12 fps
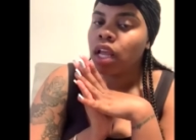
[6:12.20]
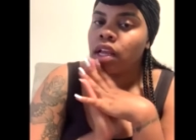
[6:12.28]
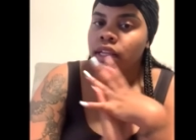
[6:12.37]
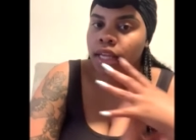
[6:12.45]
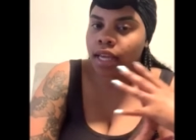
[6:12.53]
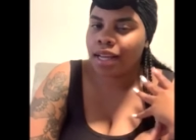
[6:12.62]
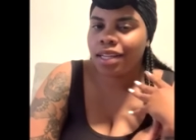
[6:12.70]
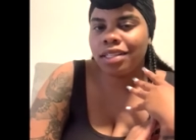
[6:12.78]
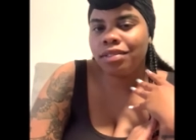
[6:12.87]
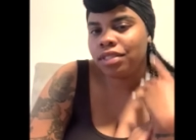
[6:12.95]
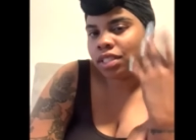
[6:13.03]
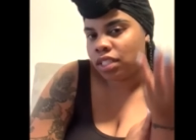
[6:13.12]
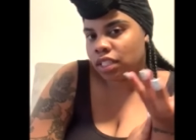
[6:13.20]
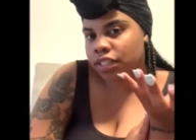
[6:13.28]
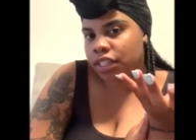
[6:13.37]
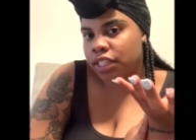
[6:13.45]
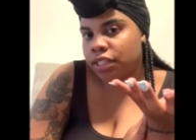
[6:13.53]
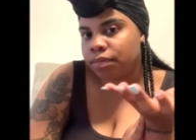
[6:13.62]
yeah, it was just
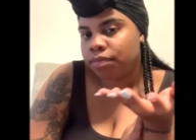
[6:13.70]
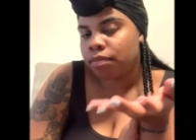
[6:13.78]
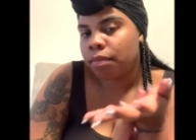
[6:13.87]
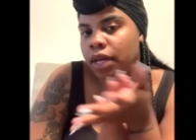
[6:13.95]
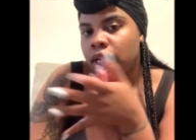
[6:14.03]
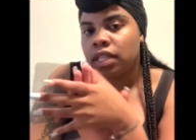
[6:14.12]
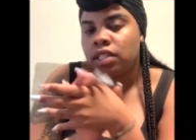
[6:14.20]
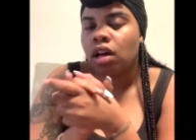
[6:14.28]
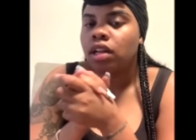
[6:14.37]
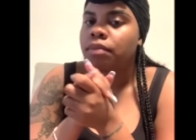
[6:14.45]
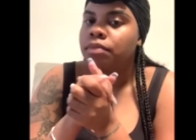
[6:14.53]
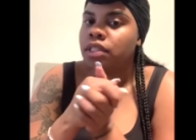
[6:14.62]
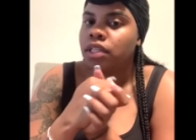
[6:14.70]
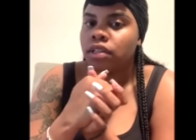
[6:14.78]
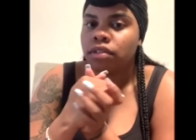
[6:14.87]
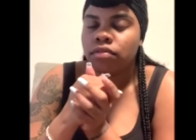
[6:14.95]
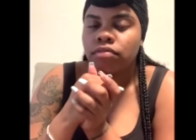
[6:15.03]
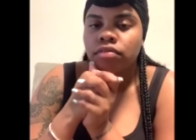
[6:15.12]
easier, but it's all up to
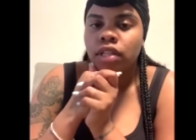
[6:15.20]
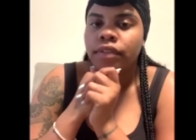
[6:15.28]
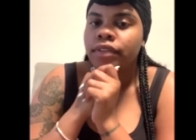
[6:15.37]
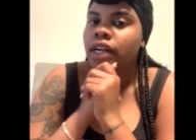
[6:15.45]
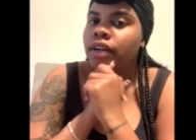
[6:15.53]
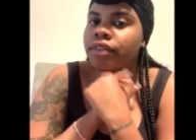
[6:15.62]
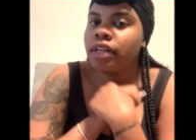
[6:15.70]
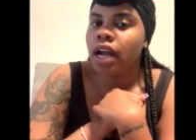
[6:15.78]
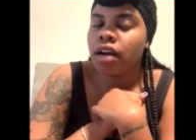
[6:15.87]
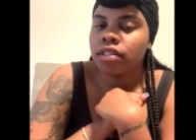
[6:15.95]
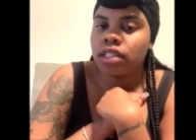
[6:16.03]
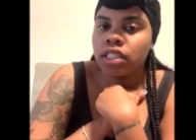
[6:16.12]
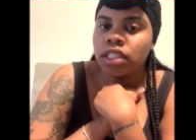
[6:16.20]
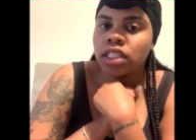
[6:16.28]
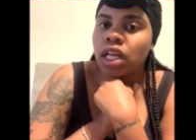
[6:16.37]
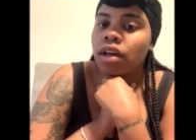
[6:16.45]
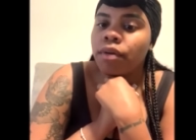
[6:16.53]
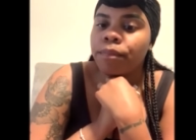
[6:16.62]
you. The recovery houses
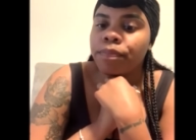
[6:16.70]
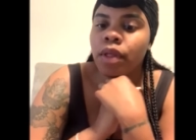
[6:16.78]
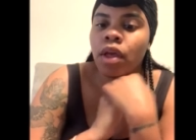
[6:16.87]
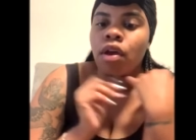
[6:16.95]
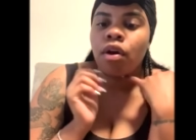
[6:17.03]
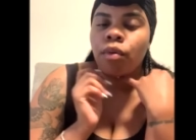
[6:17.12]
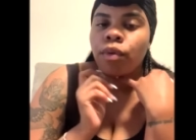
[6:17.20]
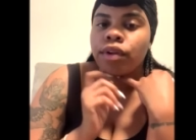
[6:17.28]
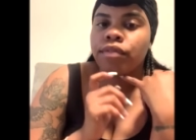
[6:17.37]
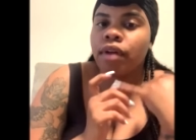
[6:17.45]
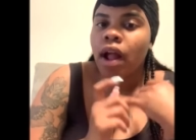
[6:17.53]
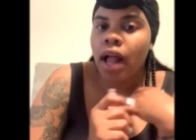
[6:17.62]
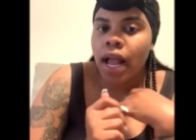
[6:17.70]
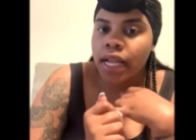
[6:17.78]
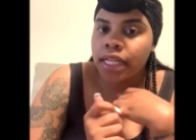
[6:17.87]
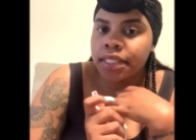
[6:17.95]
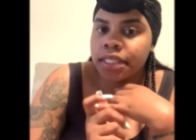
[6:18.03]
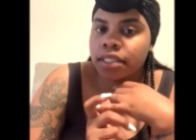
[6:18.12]
come with
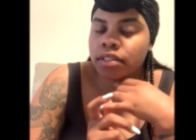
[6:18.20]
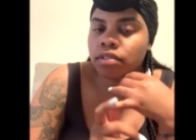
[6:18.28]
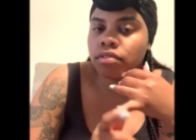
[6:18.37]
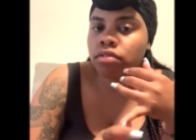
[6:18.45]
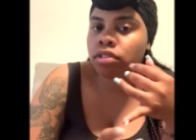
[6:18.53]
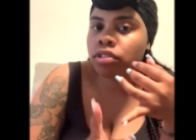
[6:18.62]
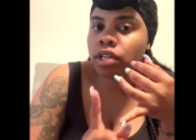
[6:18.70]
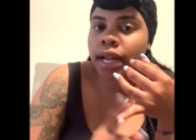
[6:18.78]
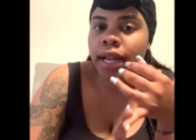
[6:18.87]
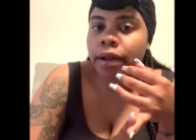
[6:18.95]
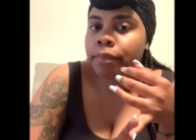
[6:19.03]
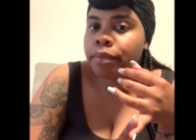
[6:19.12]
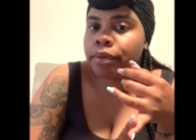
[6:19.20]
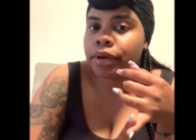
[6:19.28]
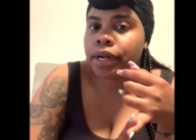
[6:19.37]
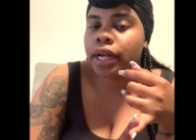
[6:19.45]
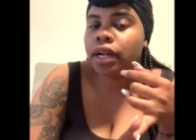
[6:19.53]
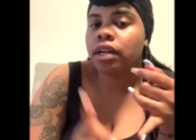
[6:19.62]
rides to the
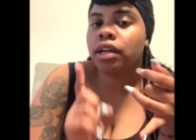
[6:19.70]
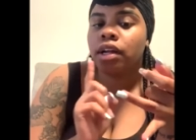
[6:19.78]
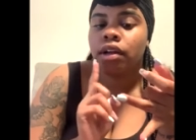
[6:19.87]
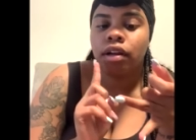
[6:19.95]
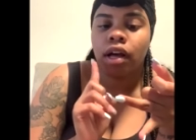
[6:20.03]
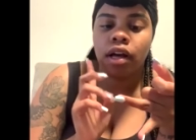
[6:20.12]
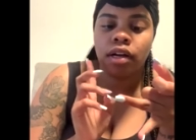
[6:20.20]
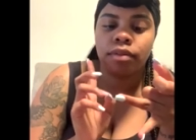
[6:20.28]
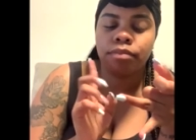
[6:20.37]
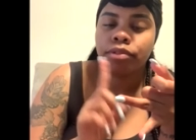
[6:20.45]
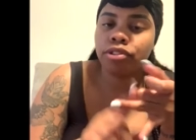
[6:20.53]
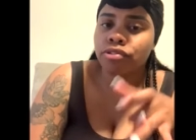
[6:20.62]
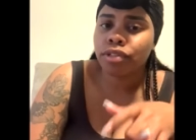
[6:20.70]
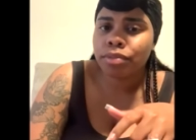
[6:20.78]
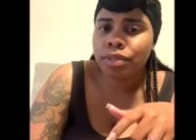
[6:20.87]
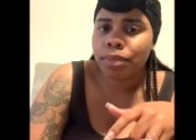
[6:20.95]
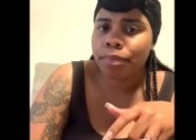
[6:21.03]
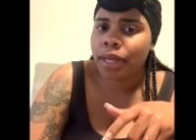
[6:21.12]
airport,
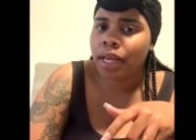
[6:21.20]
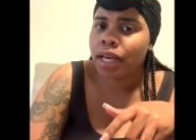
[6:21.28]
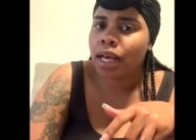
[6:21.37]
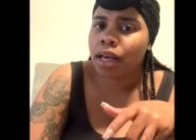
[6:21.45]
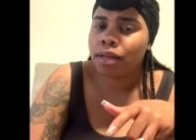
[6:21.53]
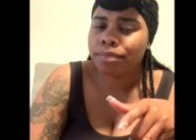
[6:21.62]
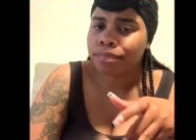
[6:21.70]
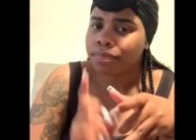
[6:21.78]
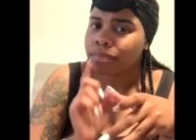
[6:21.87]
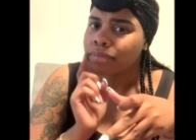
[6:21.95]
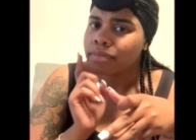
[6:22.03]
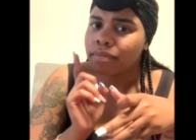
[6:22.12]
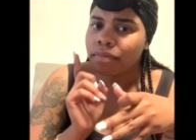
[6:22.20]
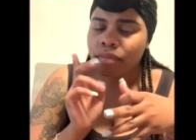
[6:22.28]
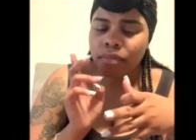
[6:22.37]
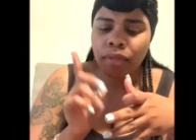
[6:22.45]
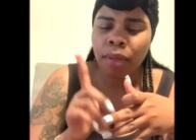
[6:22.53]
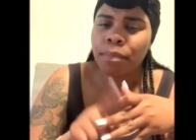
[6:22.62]
prescription pickup,
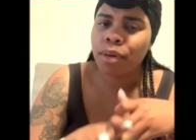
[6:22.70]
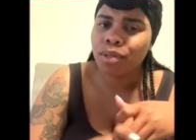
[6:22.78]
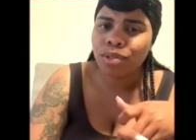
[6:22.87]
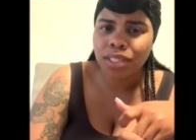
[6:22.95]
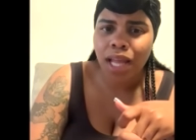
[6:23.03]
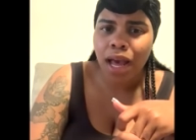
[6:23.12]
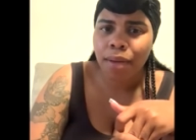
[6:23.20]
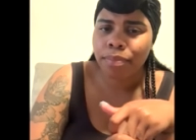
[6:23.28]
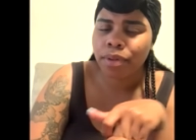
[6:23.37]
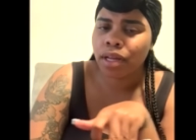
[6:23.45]
post-op